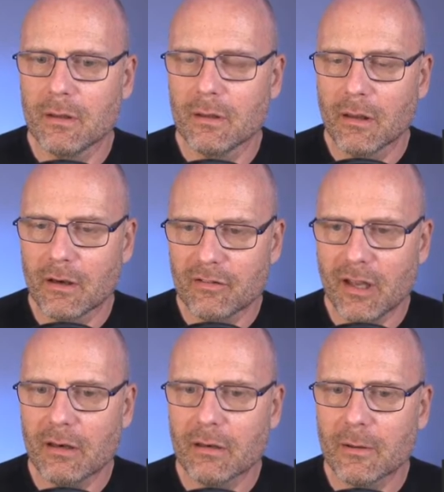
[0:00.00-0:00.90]
You
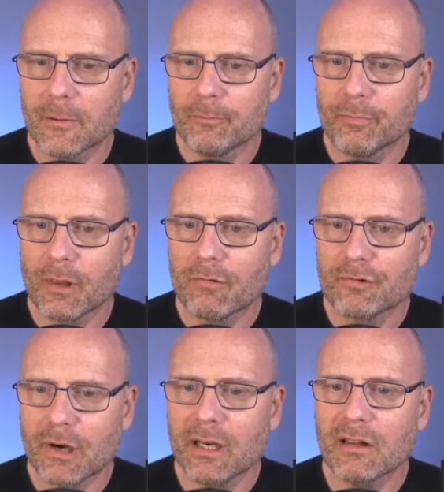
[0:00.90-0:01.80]
understand?
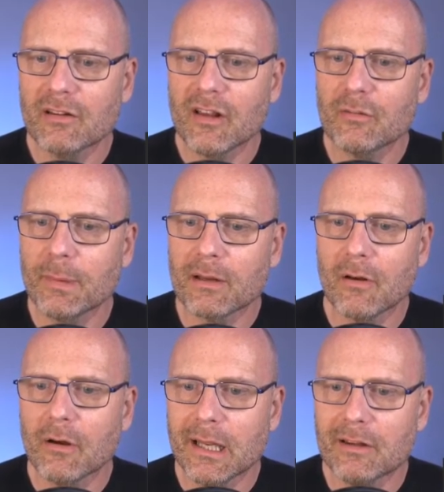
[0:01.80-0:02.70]
Restraining the suspect
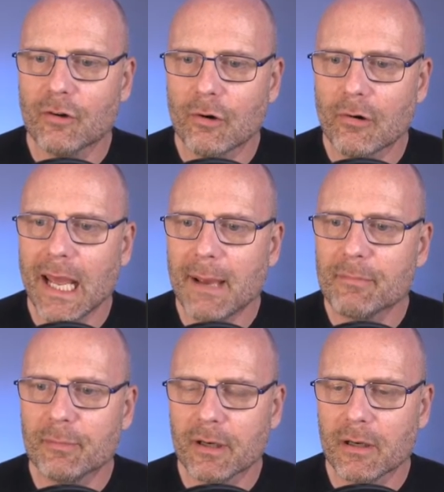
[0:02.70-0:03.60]
on his or her
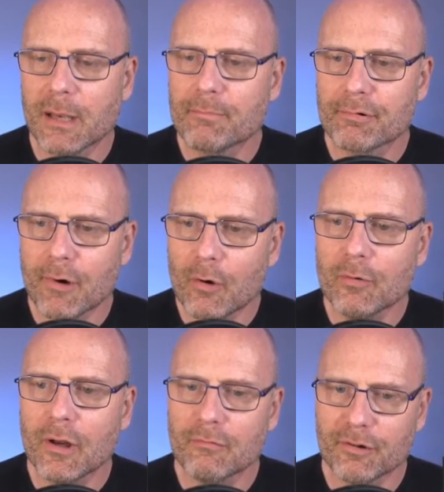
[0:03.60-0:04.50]
abdomen, a
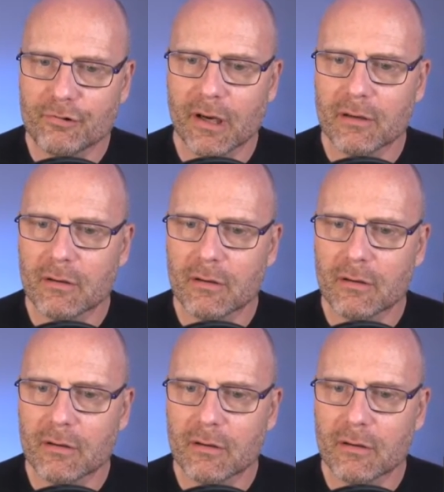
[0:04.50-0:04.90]
prone restraint,